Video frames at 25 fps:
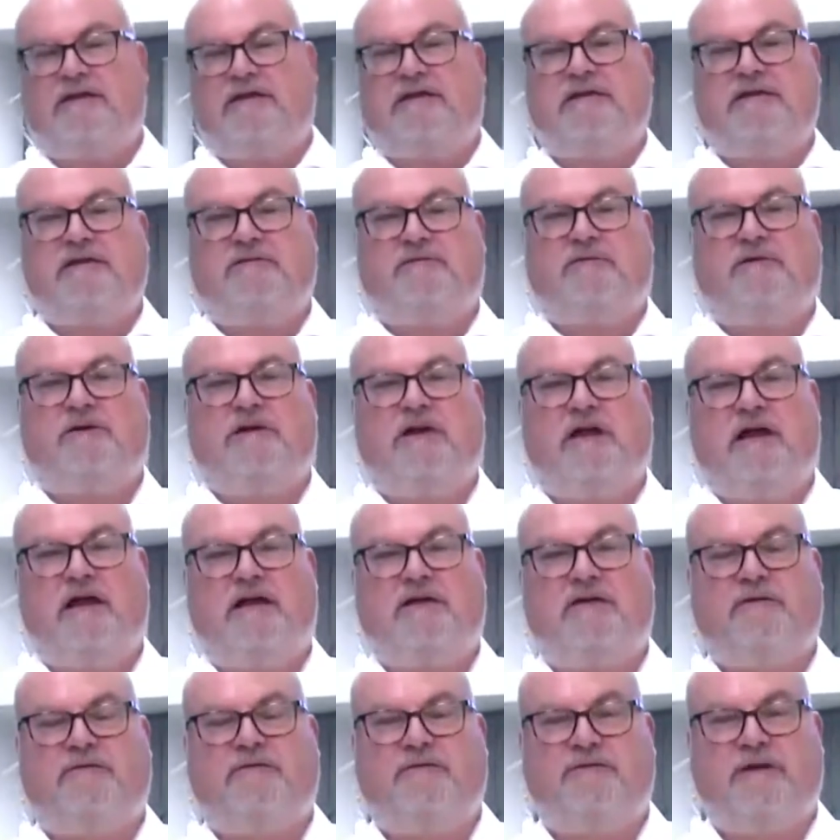18 different
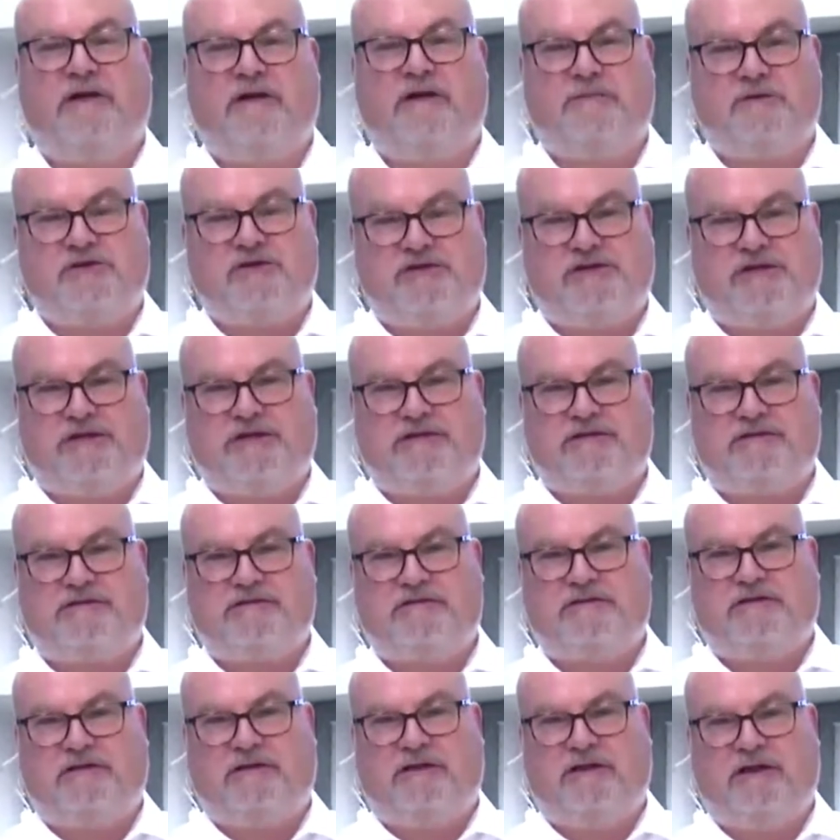kinds of filling
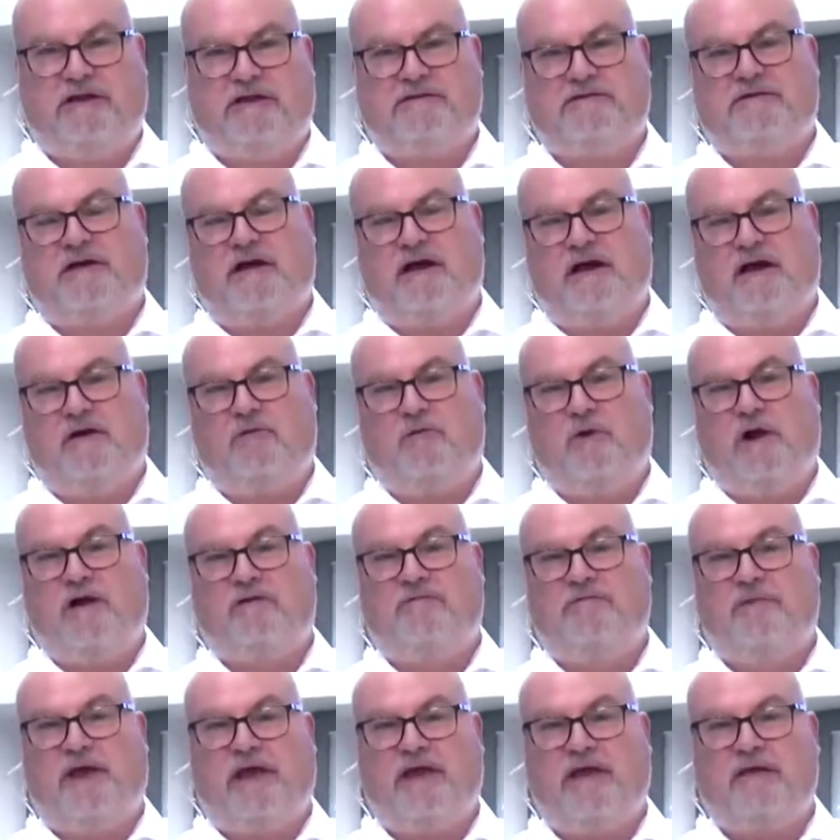machines. That's
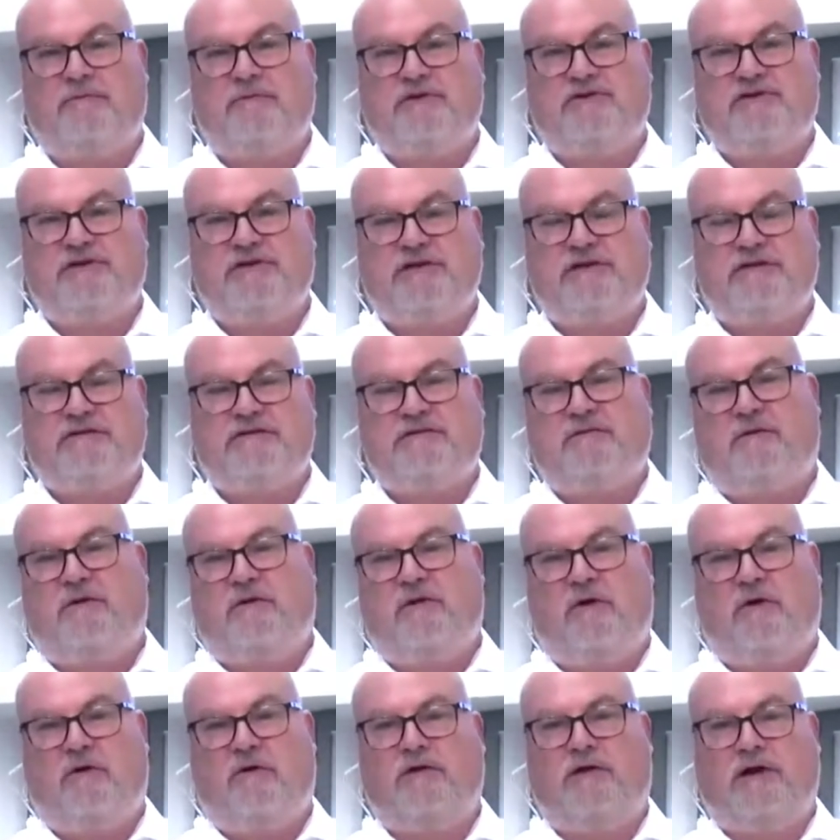valve bagging machines
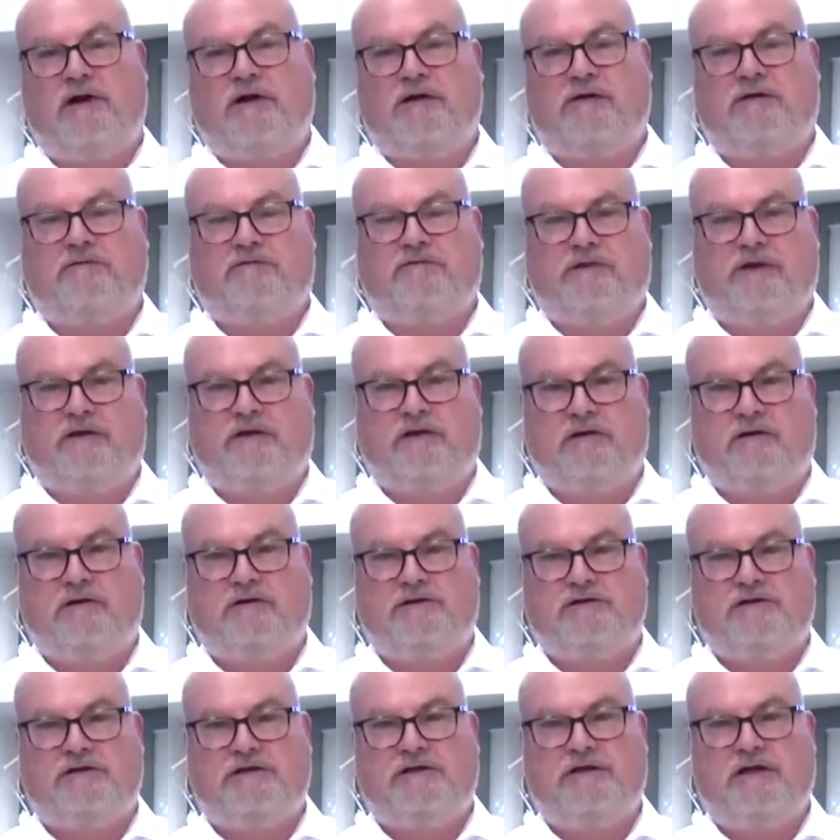from all kinds of
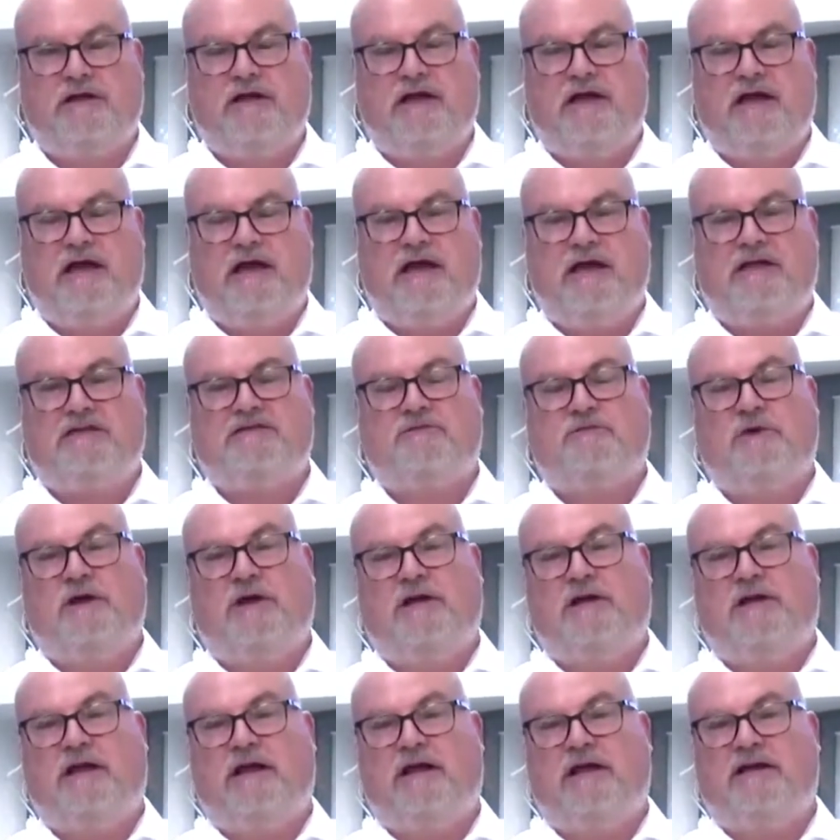technology, as
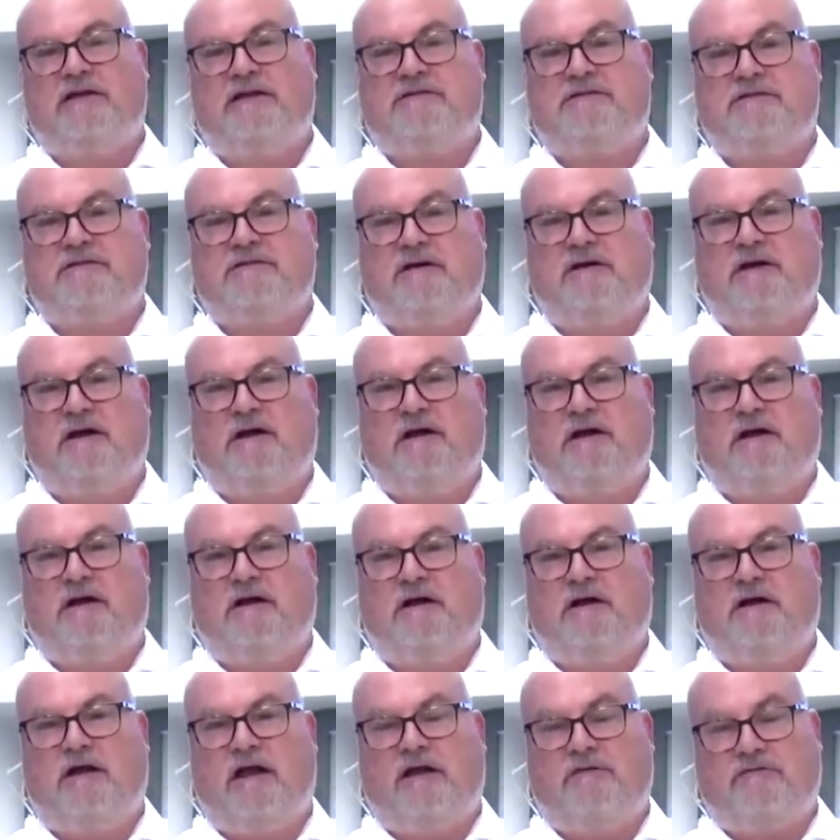well as
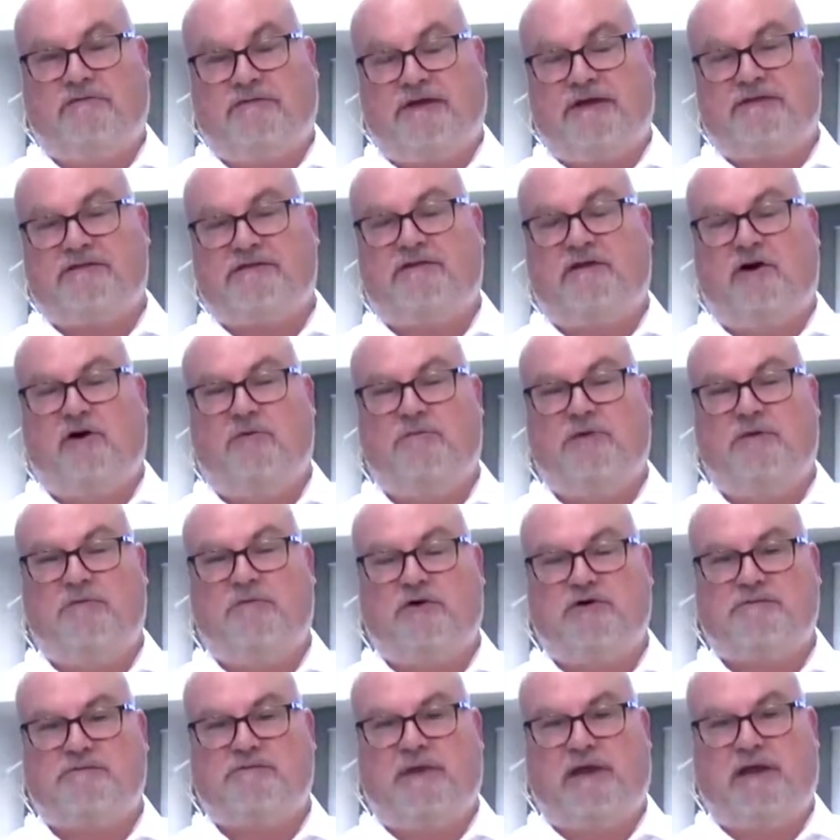FMS and
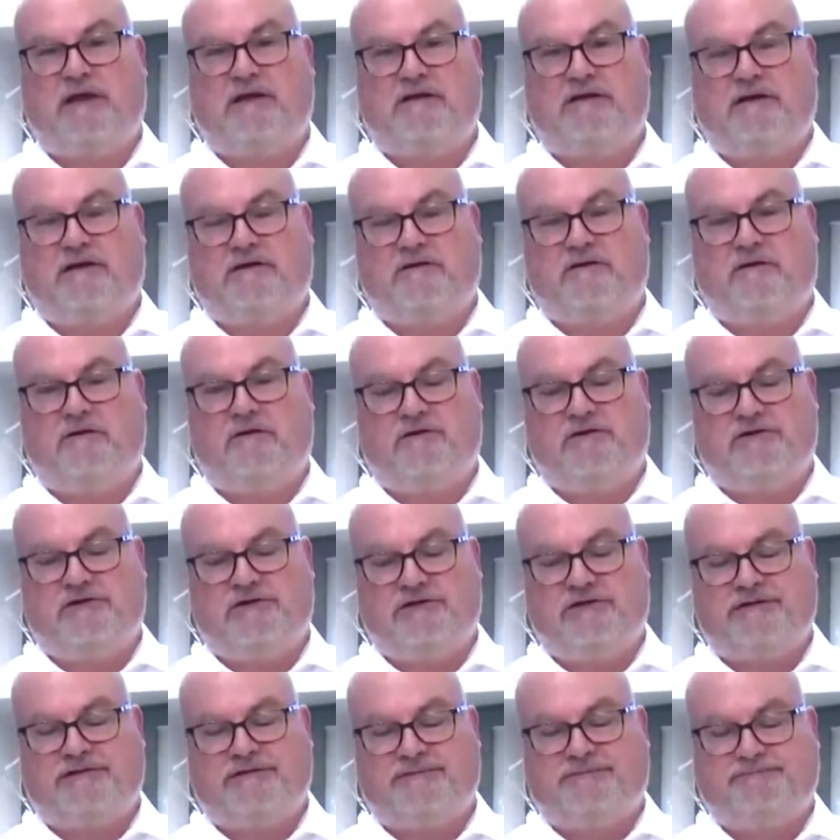open mouth bagging
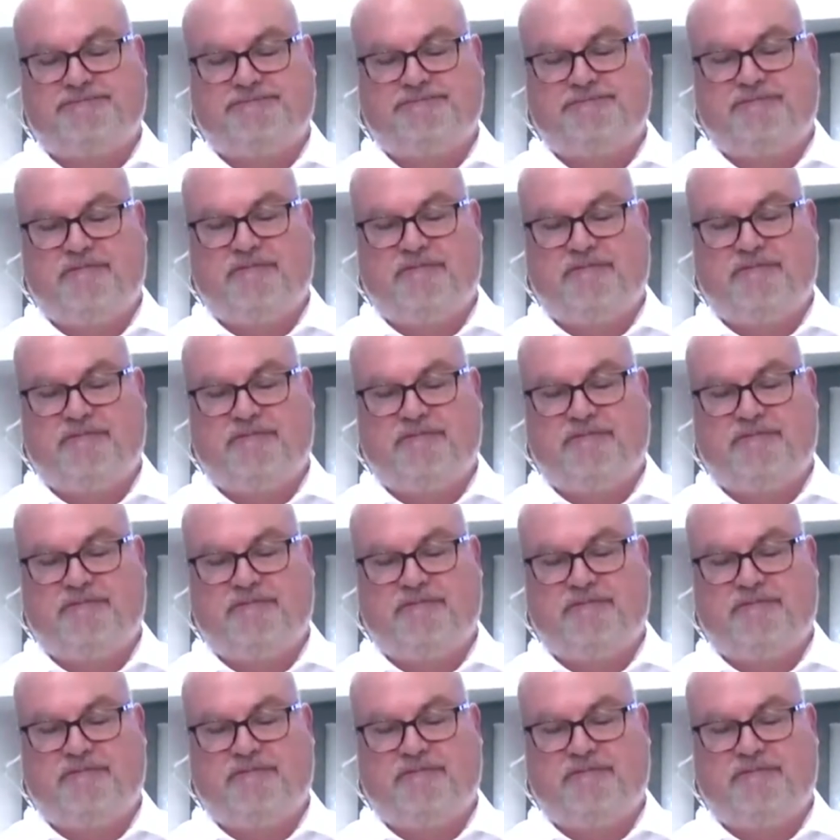technologies.